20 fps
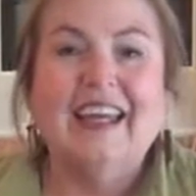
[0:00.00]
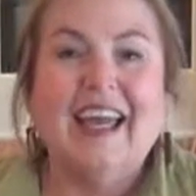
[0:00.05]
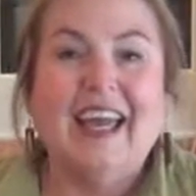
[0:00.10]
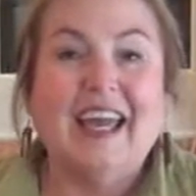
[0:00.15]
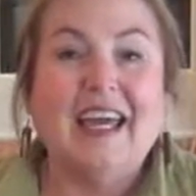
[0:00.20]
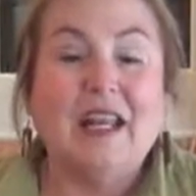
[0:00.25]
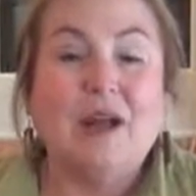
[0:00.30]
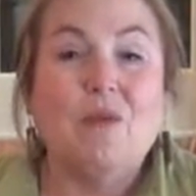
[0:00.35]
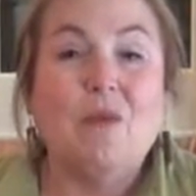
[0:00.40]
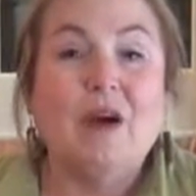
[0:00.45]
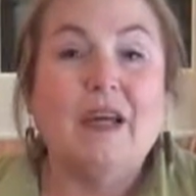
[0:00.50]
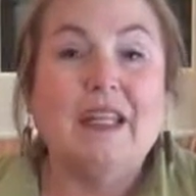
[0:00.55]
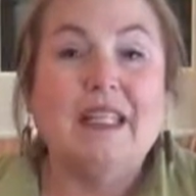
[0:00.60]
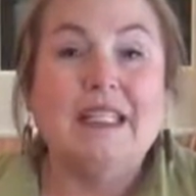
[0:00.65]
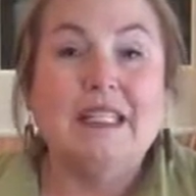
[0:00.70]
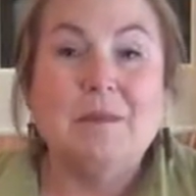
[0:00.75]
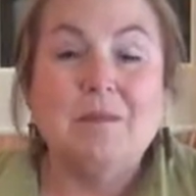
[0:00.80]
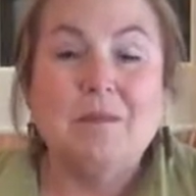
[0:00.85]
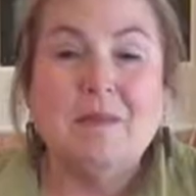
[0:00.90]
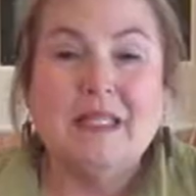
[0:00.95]
And I want to
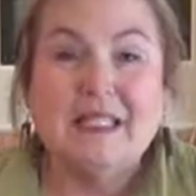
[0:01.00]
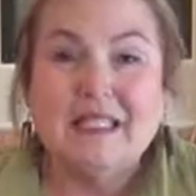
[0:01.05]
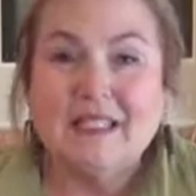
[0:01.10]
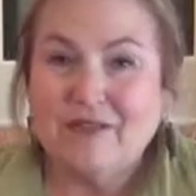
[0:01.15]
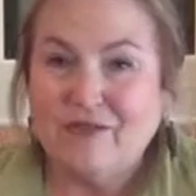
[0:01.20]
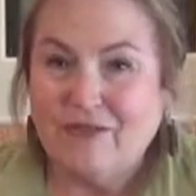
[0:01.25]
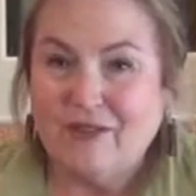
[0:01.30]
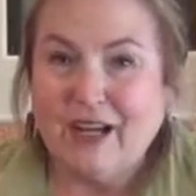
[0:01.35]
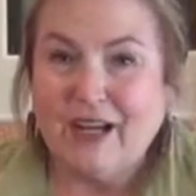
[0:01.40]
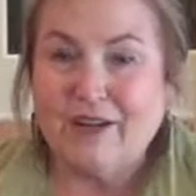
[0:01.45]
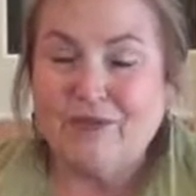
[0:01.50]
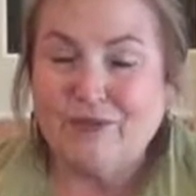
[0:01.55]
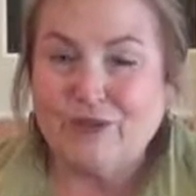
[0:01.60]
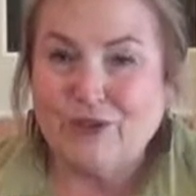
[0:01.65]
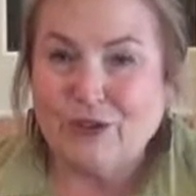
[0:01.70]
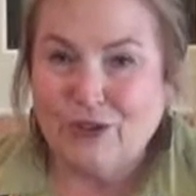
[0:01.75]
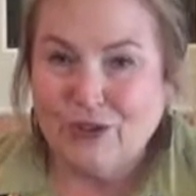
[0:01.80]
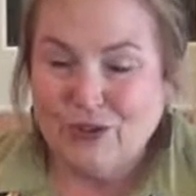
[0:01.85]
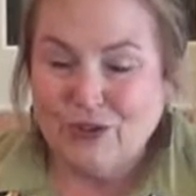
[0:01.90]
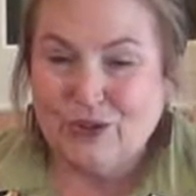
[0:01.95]
demystify
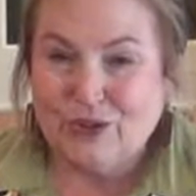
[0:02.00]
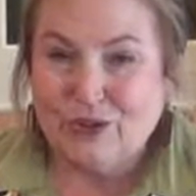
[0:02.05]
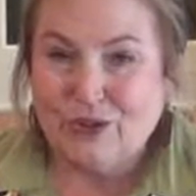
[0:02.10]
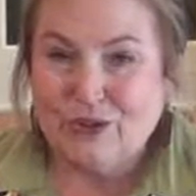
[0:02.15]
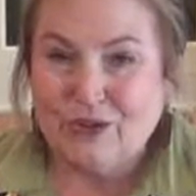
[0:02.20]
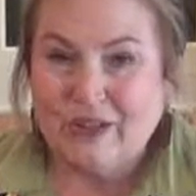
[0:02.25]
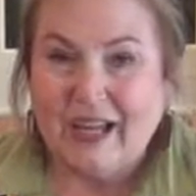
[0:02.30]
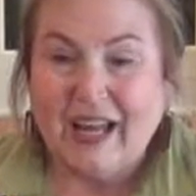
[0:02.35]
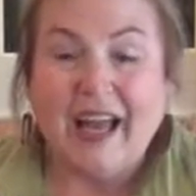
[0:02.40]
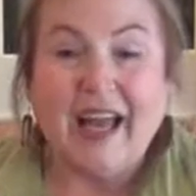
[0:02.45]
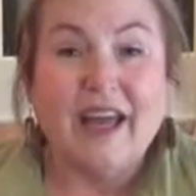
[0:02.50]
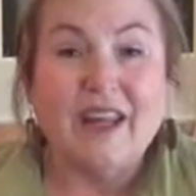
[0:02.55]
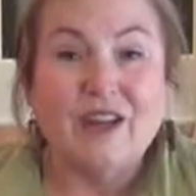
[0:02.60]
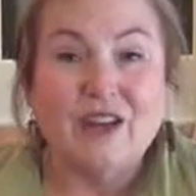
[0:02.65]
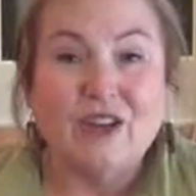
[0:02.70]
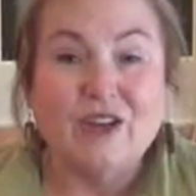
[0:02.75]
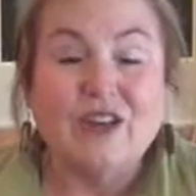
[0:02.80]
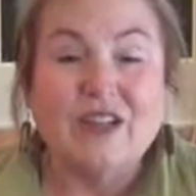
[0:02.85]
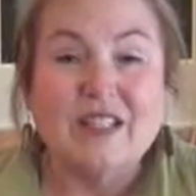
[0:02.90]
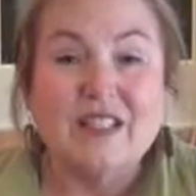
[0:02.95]
for you how to
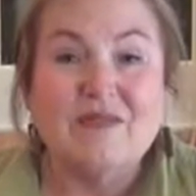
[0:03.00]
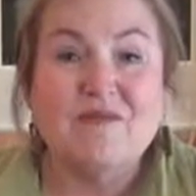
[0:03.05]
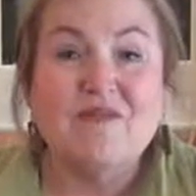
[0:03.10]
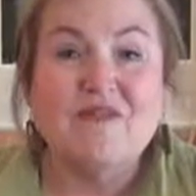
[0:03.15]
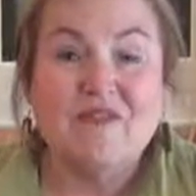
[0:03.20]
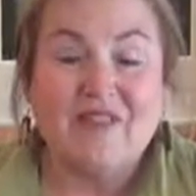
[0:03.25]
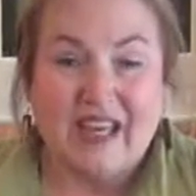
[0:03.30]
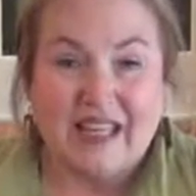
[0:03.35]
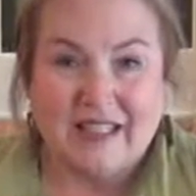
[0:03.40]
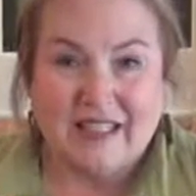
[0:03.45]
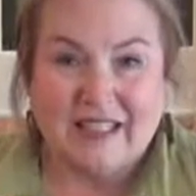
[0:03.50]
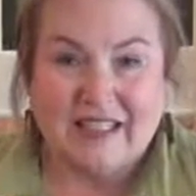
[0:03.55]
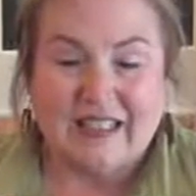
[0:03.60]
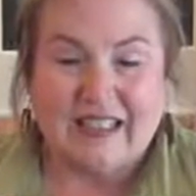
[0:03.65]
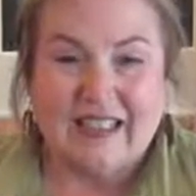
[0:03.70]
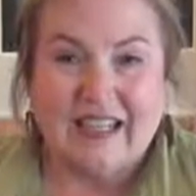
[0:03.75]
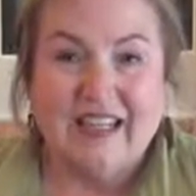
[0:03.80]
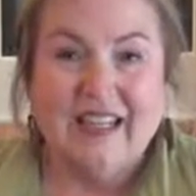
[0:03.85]
cook some pheasant,